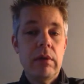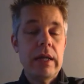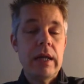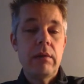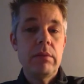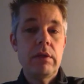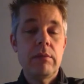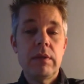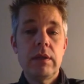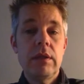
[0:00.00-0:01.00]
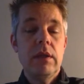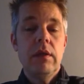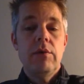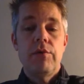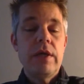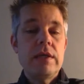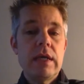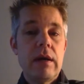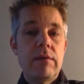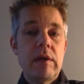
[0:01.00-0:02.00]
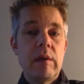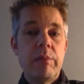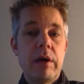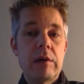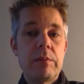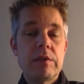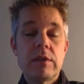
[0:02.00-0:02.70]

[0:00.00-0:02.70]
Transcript: on Airbnb renting out their apartments.